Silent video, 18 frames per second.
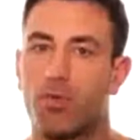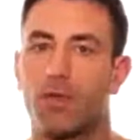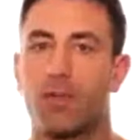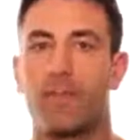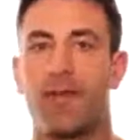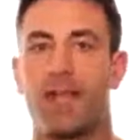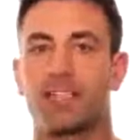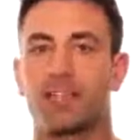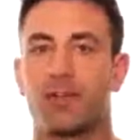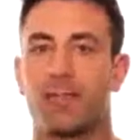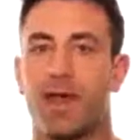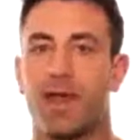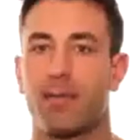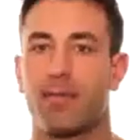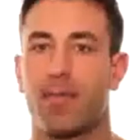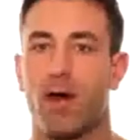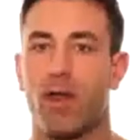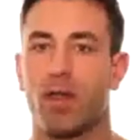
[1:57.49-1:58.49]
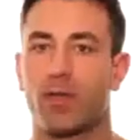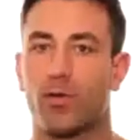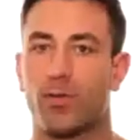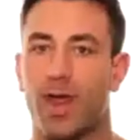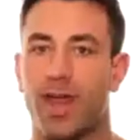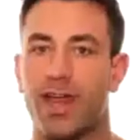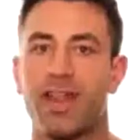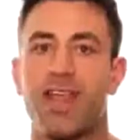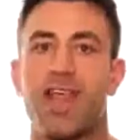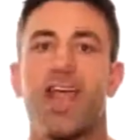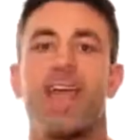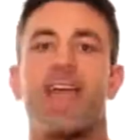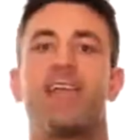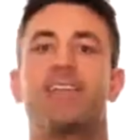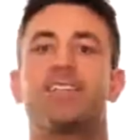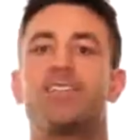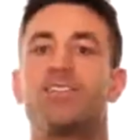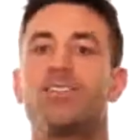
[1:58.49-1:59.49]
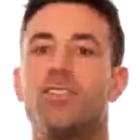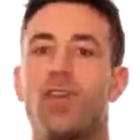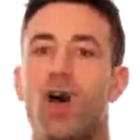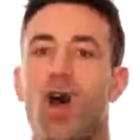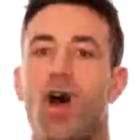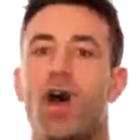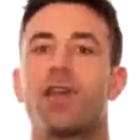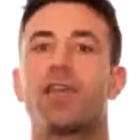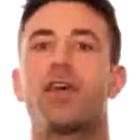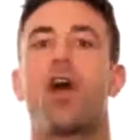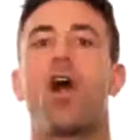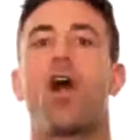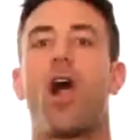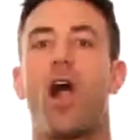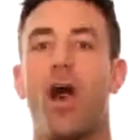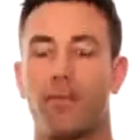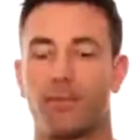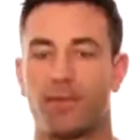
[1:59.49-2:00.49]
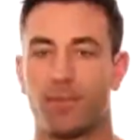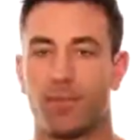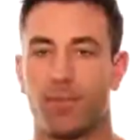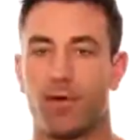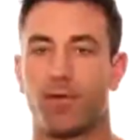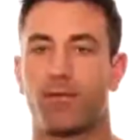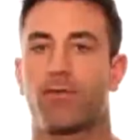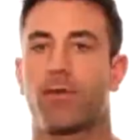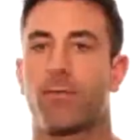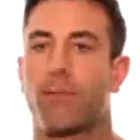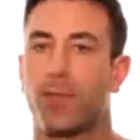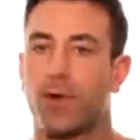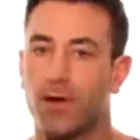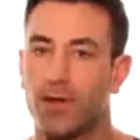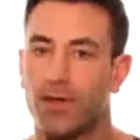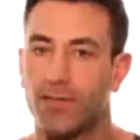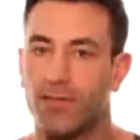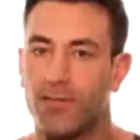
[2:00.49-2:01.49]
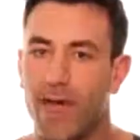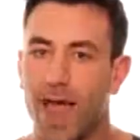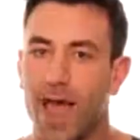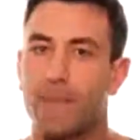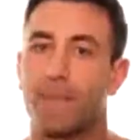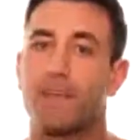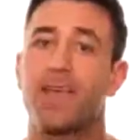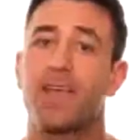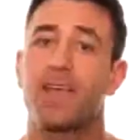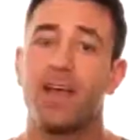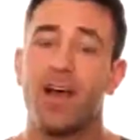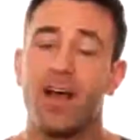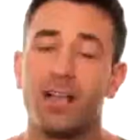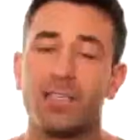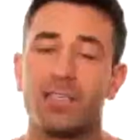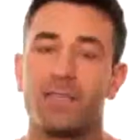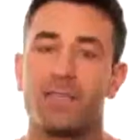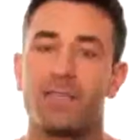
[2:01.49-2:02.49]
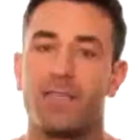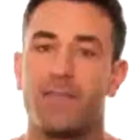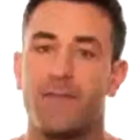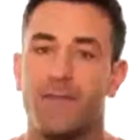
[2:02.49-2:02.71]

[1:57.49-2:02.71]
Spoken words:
their basal metabolic rate is not optimal for burning fat because of the